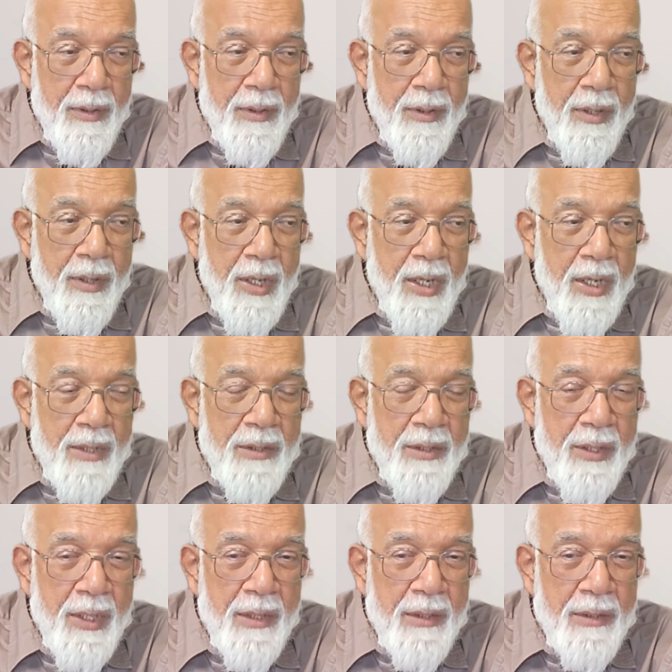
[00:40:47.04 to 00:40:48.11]

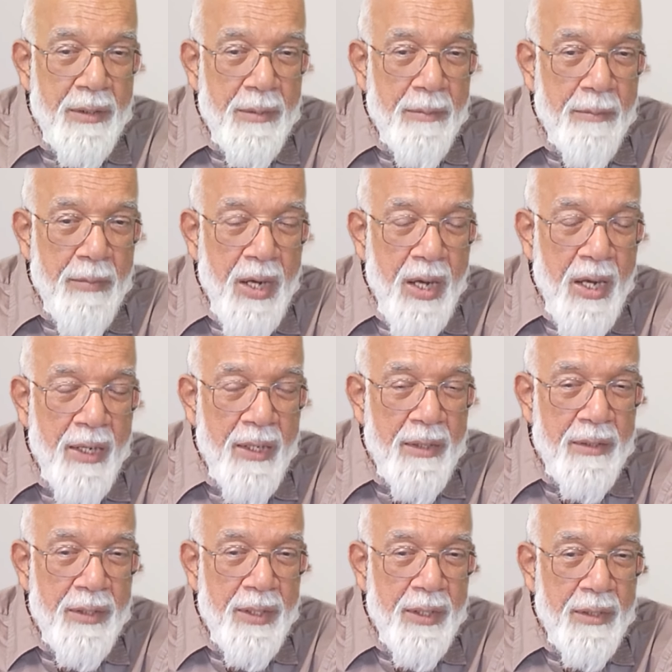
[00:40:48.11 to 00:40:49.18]
gathering the
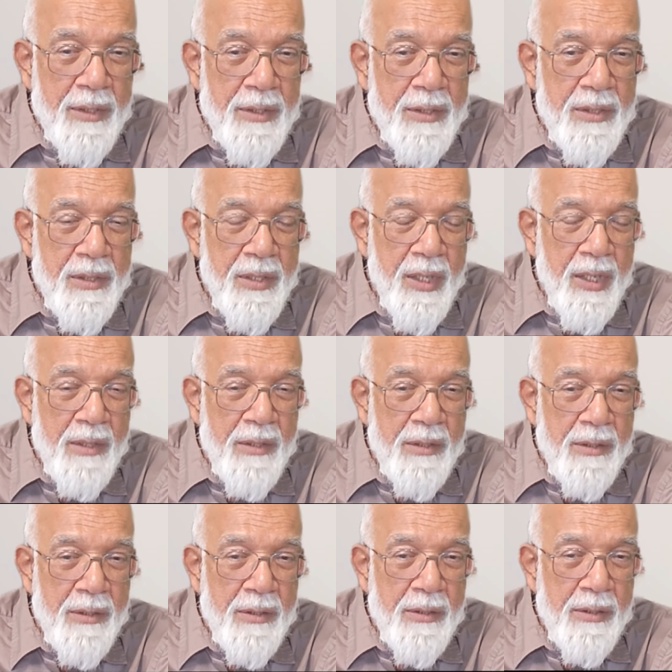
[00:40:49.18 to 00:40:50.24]
mind that is
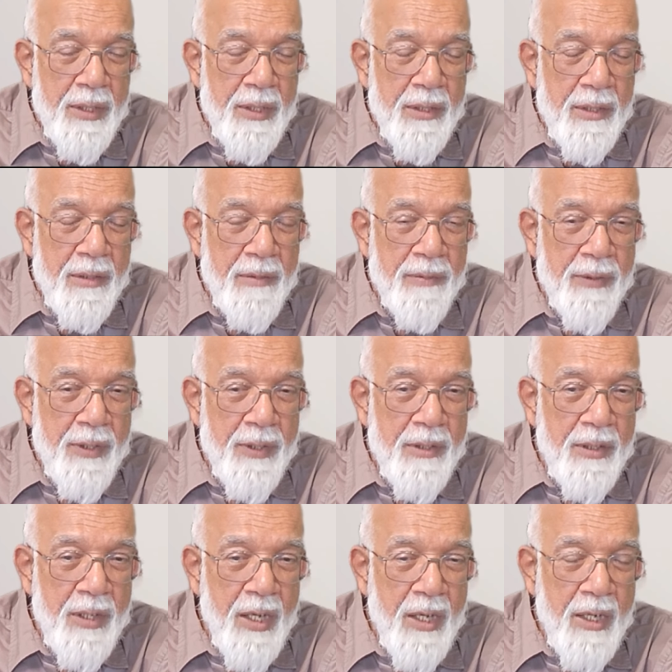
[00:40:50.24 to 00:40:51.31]
scattered in different
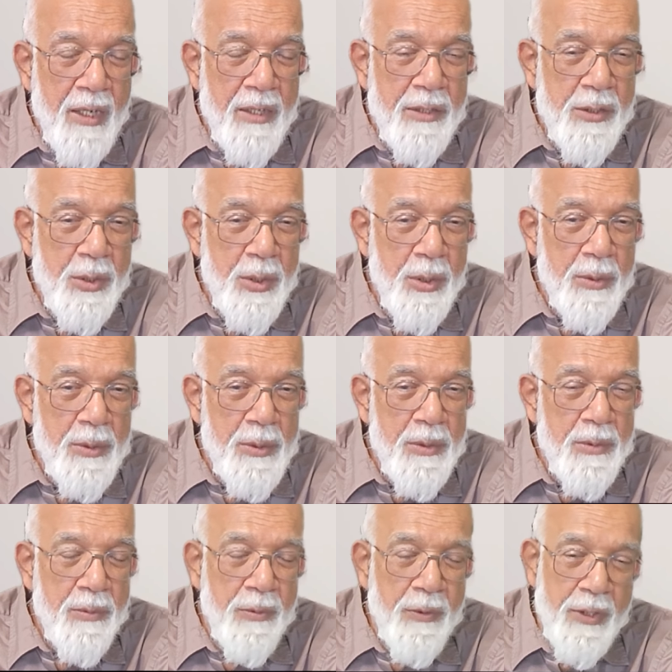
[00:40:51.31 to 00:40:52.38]

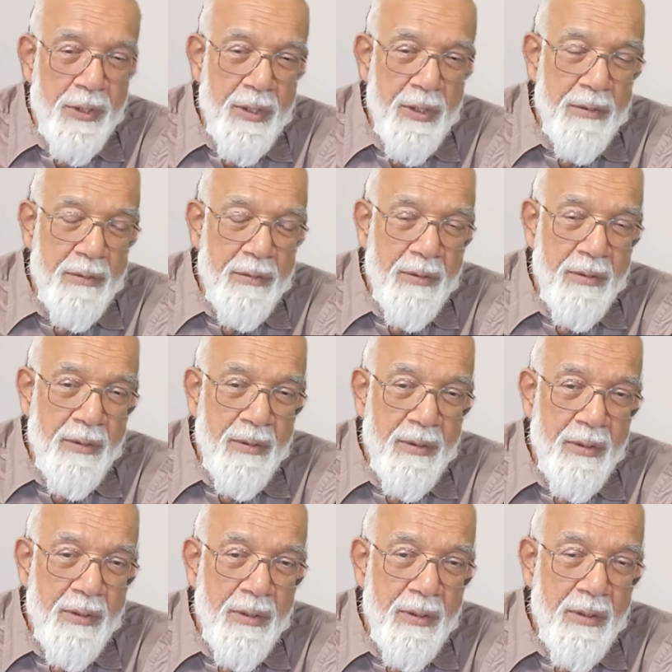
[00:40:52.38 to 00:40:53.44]
directions within
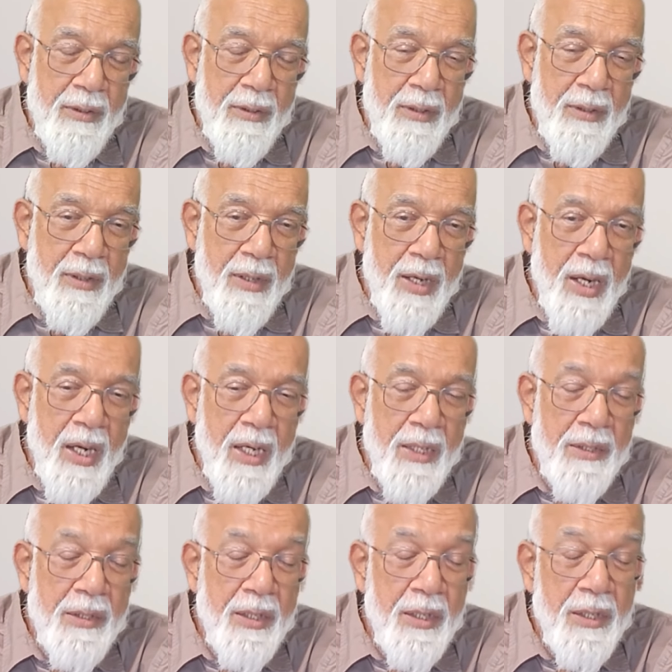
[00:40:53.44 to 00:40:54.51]

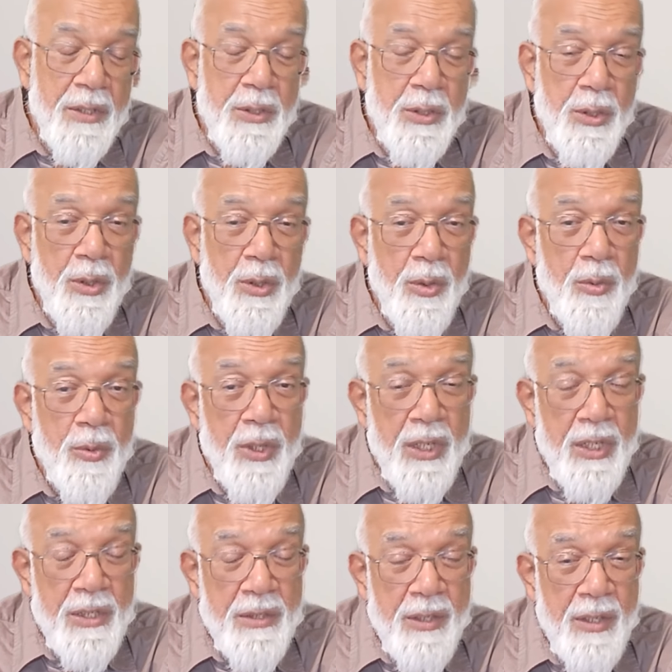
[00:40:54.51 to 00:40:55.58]
and there is no
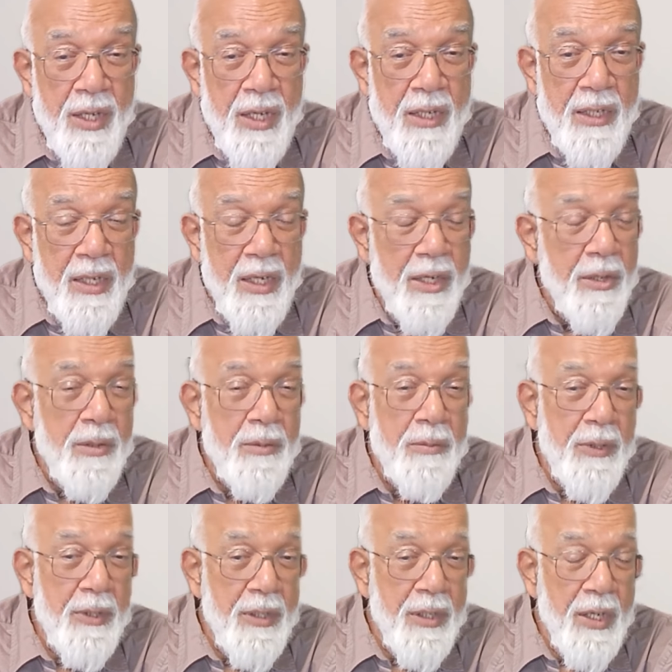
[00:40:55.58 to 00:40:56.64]
reason I
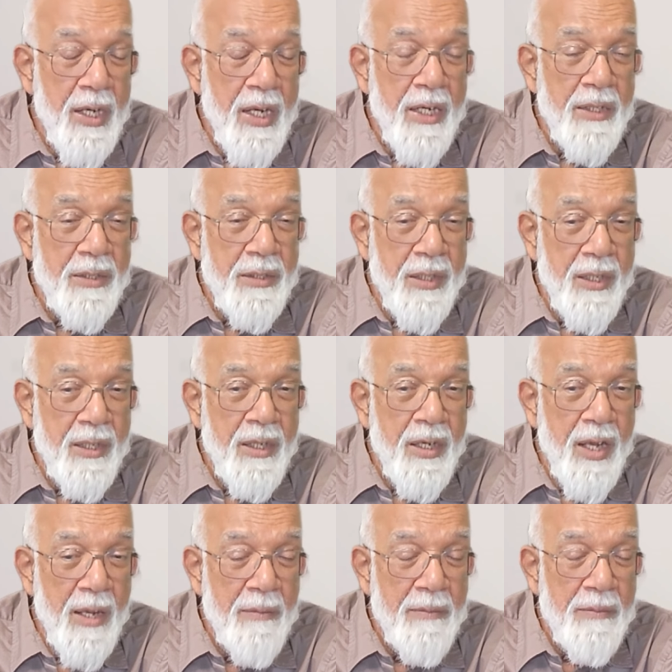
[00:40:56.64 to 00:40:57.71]
cannot be relaxed and
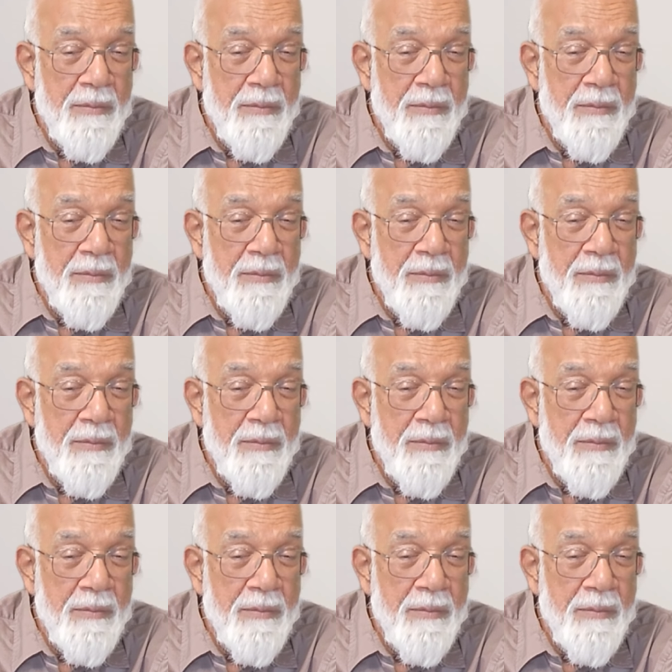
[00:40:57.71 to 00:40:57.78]
calm.